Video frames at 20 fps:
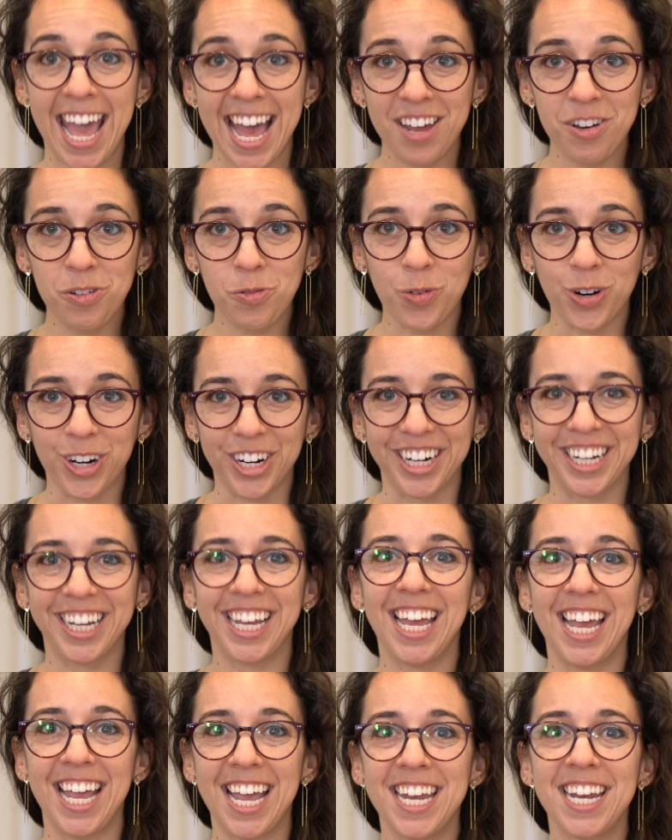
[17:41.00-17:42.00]
and work
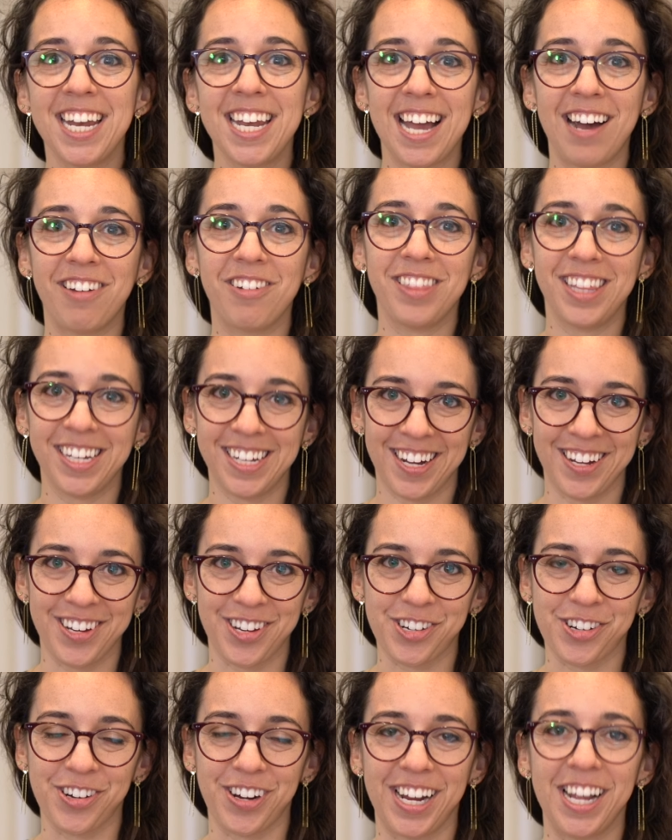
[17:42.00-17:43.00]
in and out of the
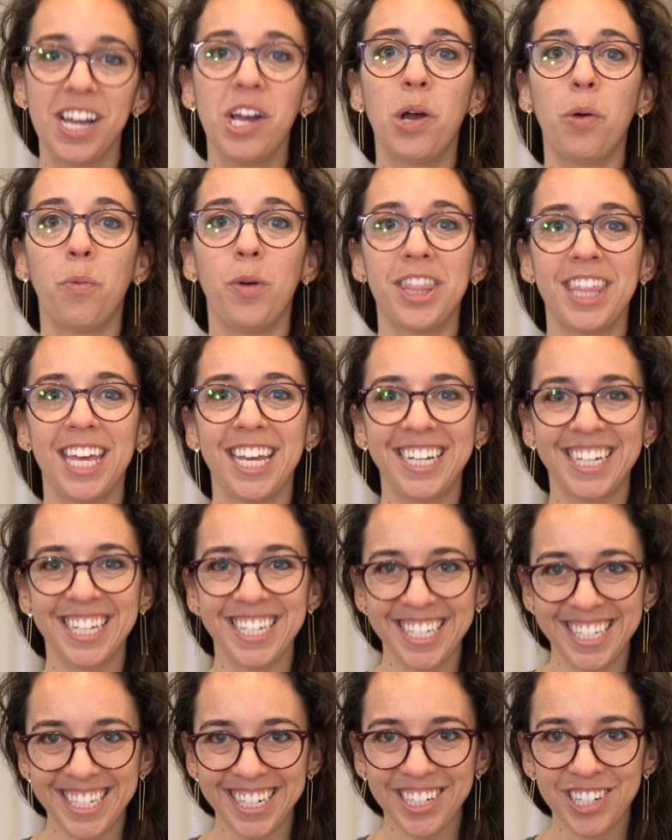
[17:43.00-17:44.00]
country with a
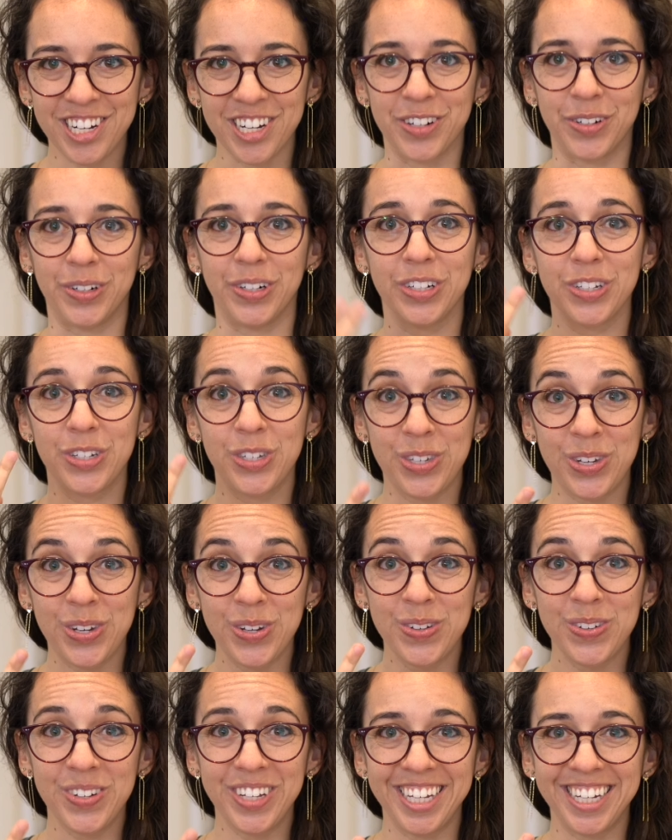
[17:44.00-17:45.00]
conditional
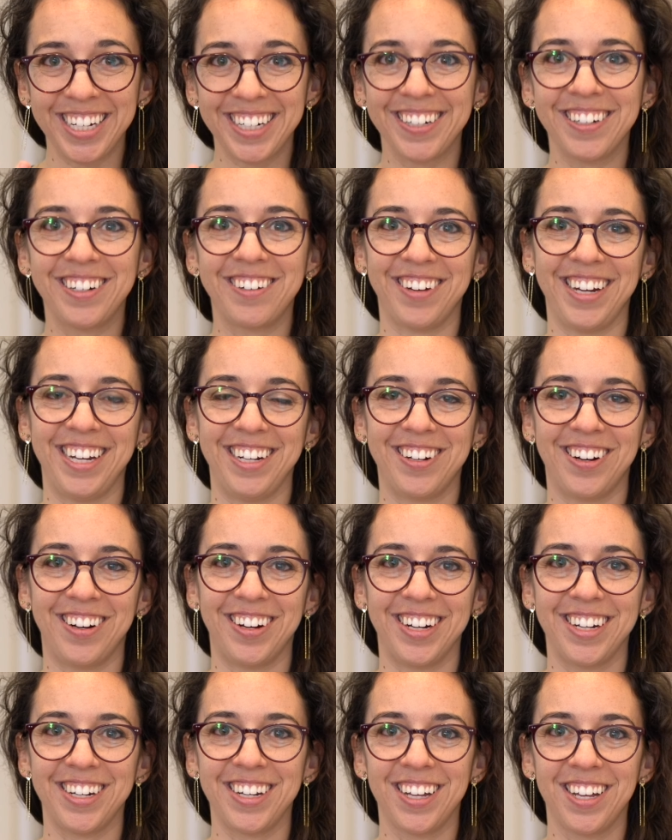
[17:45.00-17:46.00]
2-year green
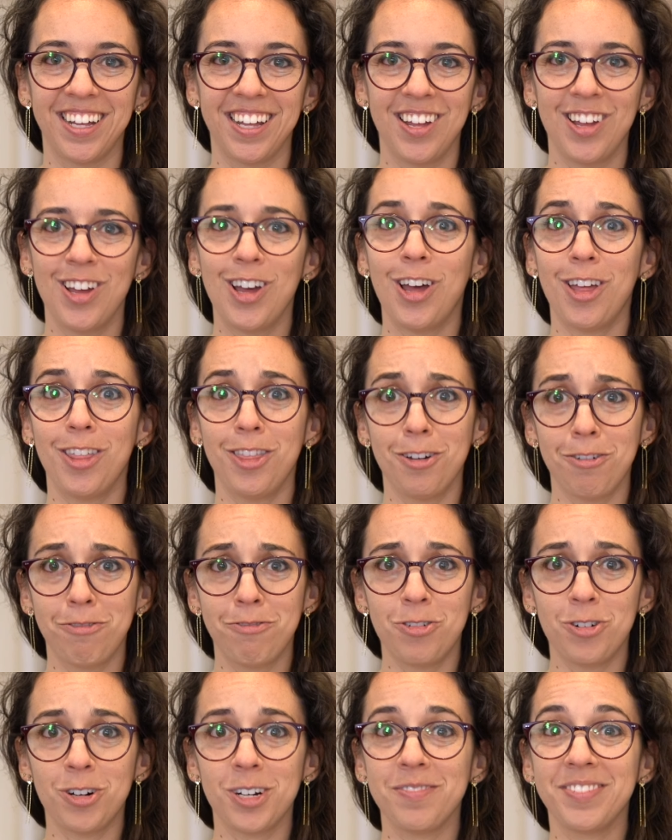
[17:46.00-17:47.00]
card. The
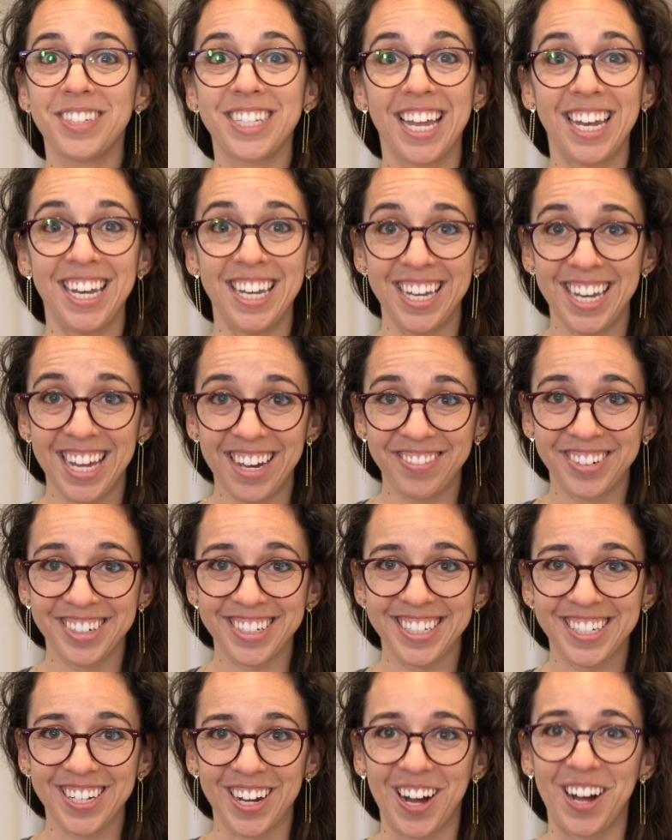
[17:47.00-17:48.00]
forms never
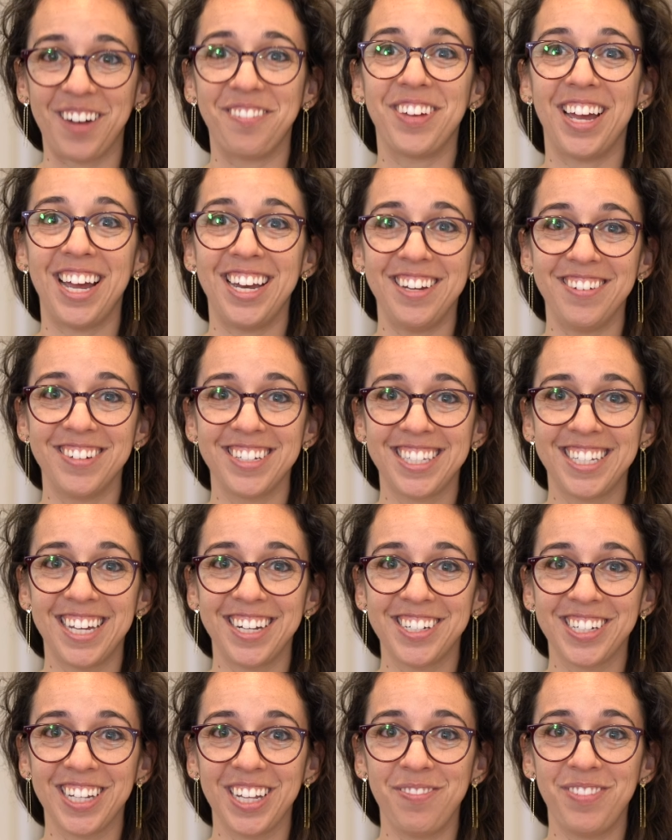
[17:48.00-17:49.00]
stop, and you
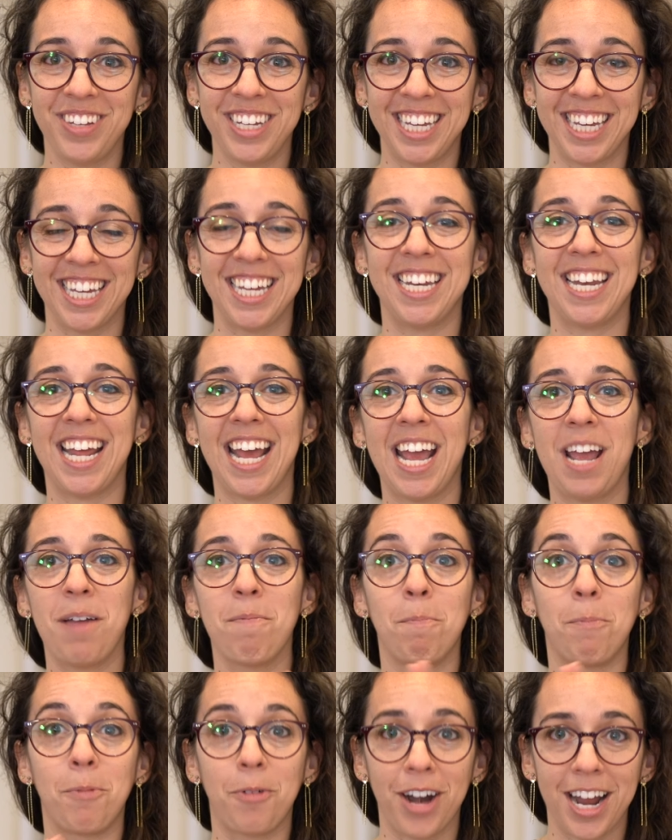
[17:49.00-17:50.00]
essentially begin a
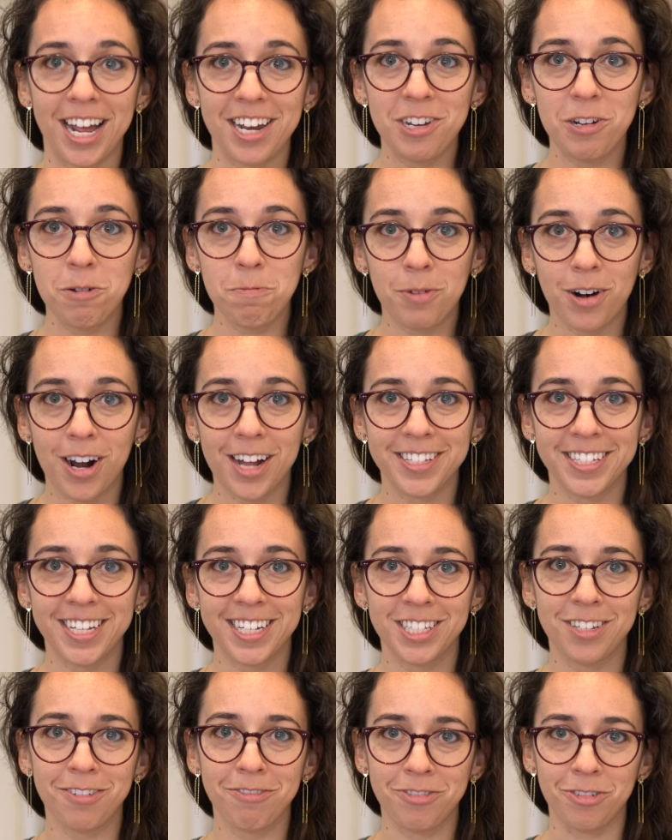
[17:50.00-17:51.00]
brand new
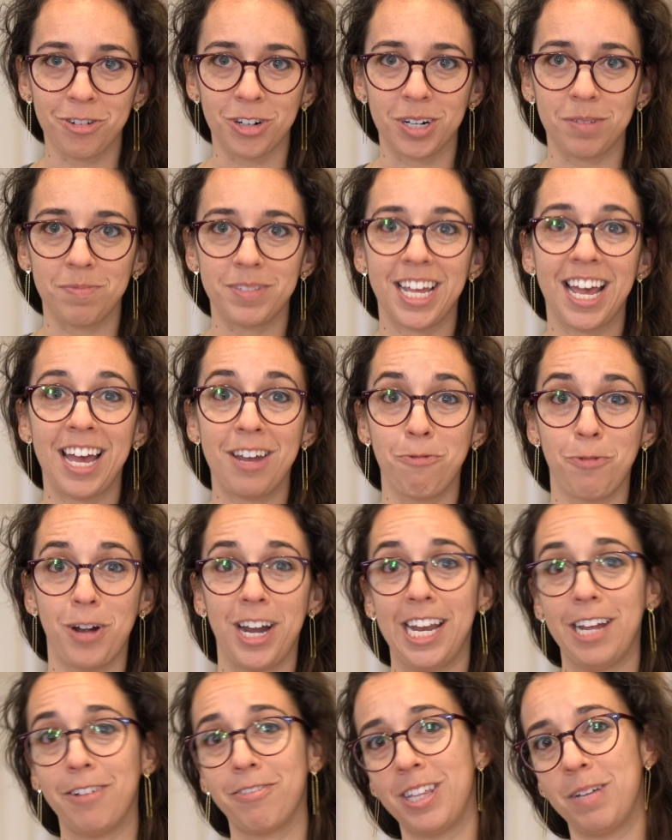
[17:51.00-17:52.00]
process of forms and
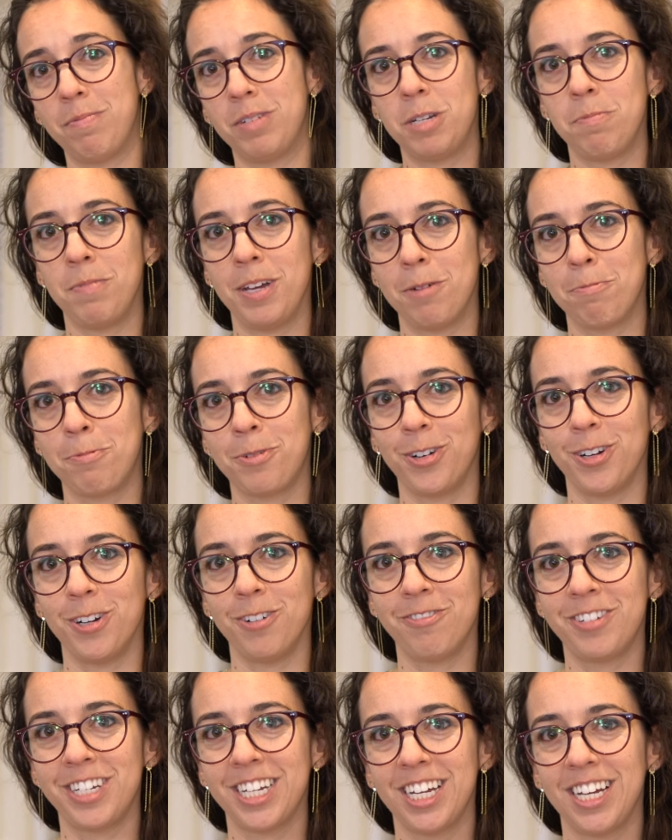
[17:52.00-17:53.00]
waiting for them to be
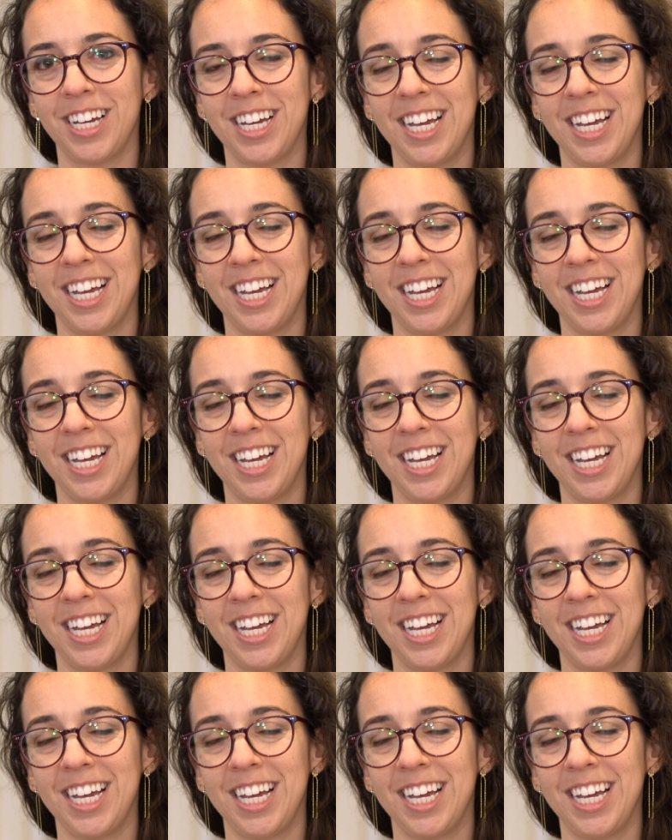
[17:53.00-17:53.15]
approved.